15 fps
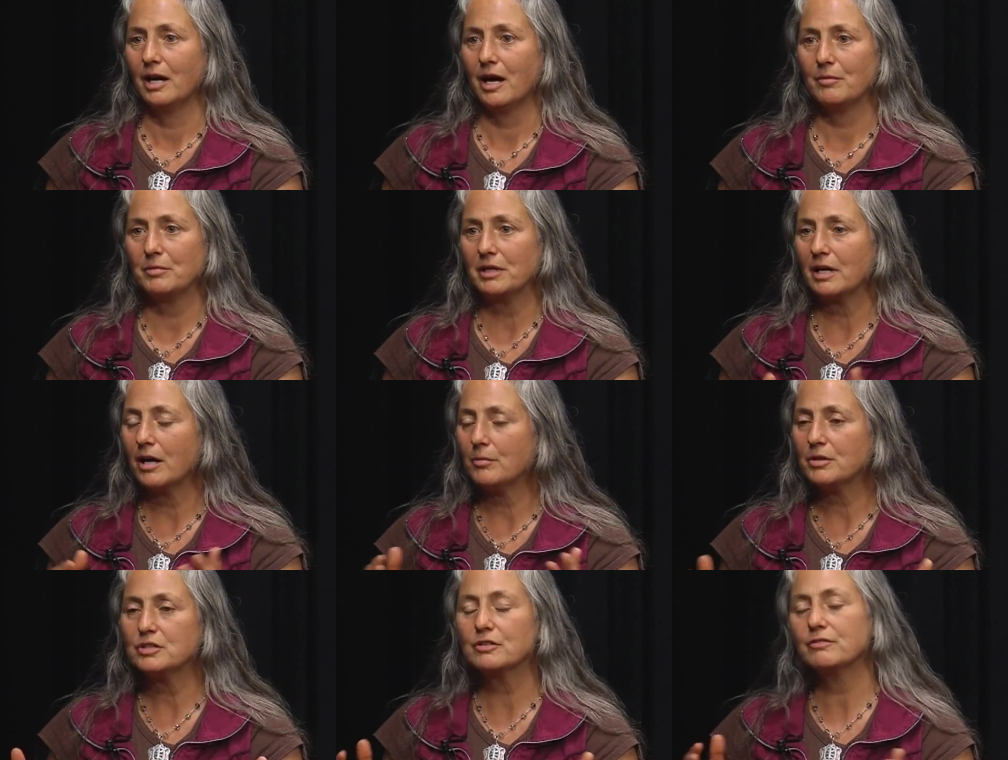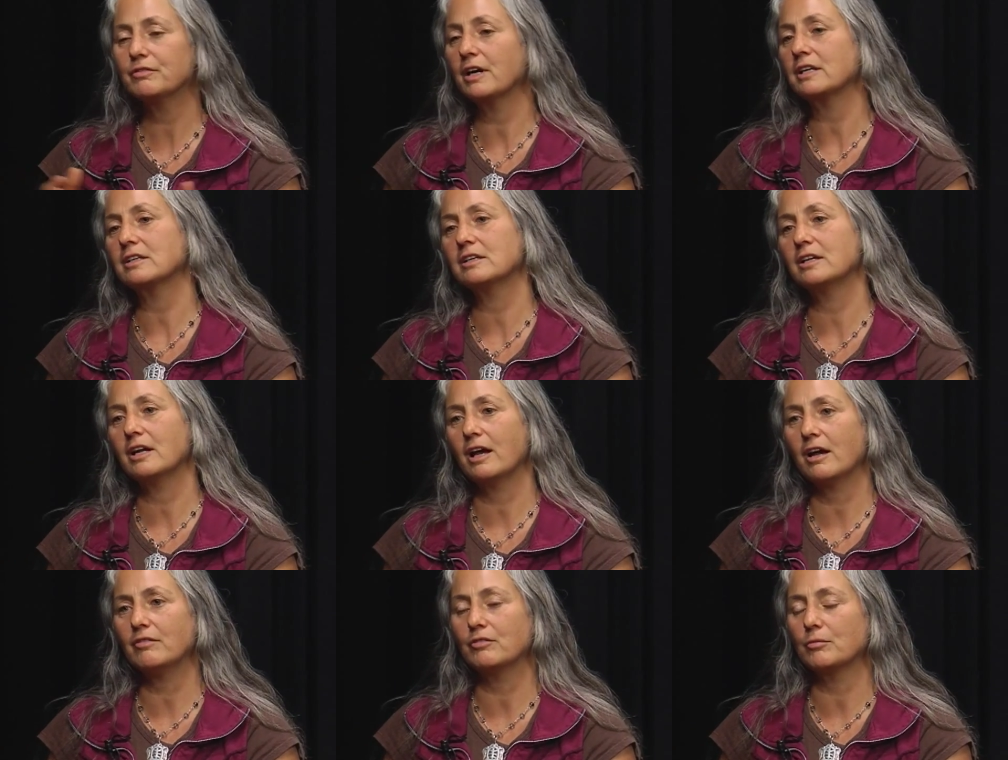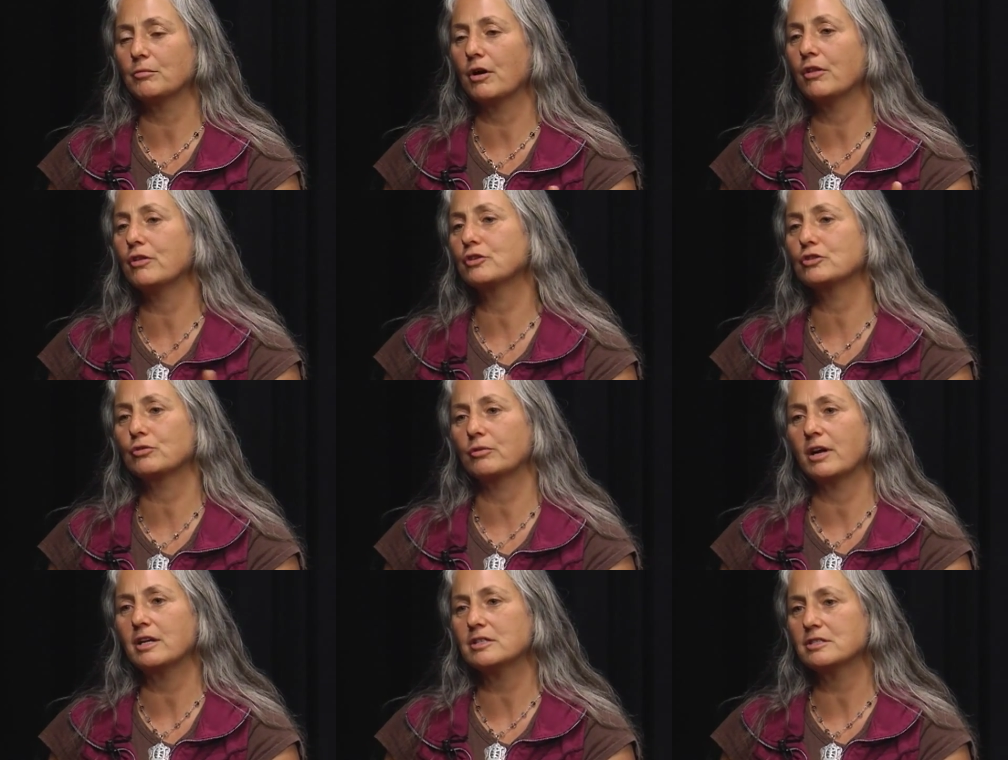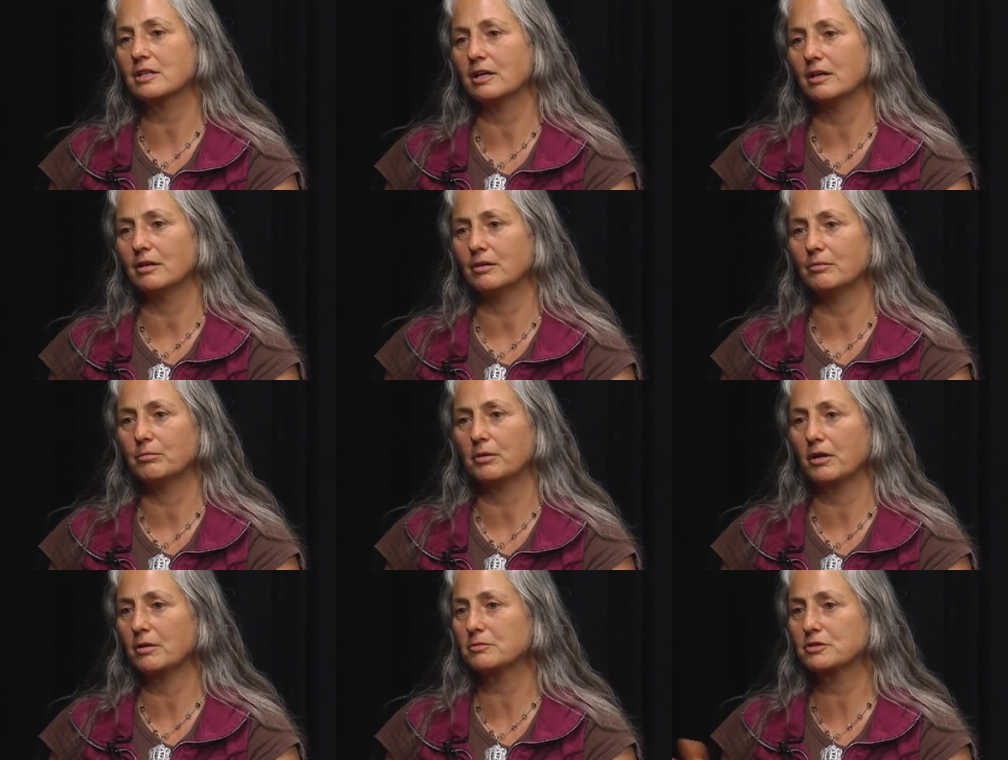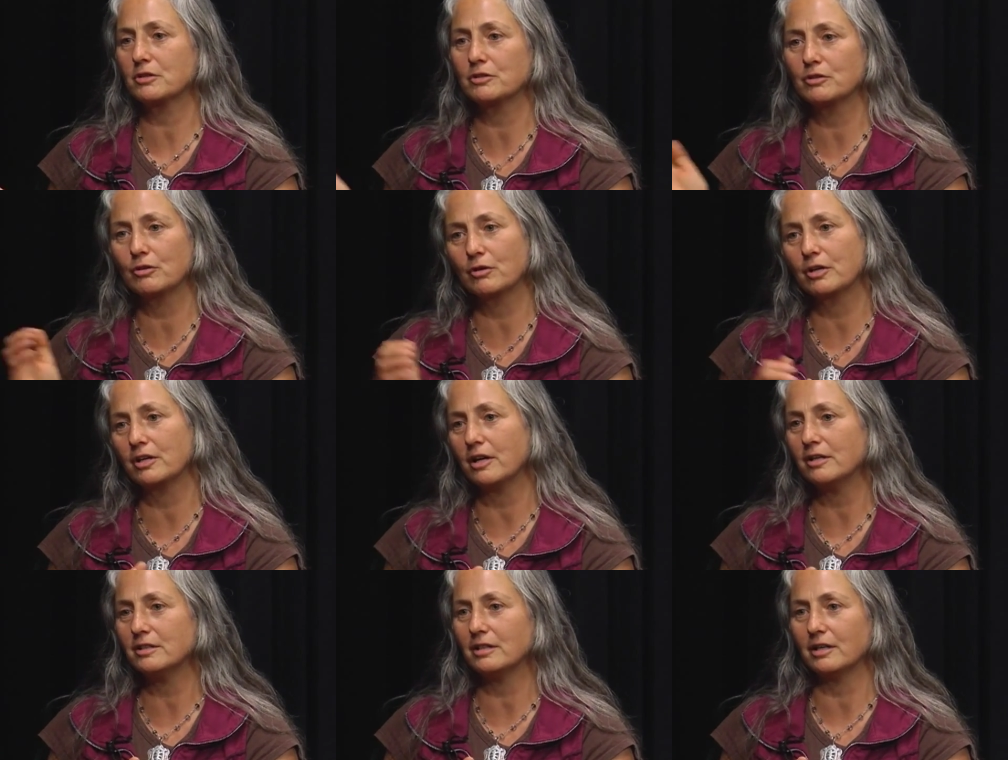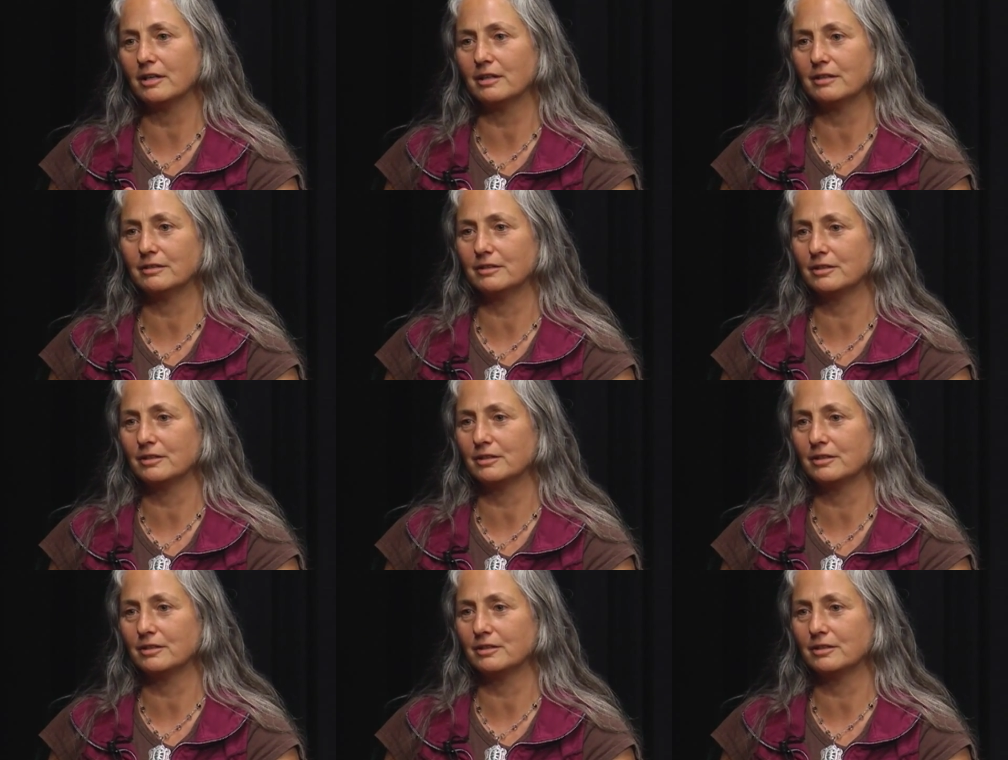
I mean, how much effect did he have? Or Mother Teresa, Paramahansa Yogananda.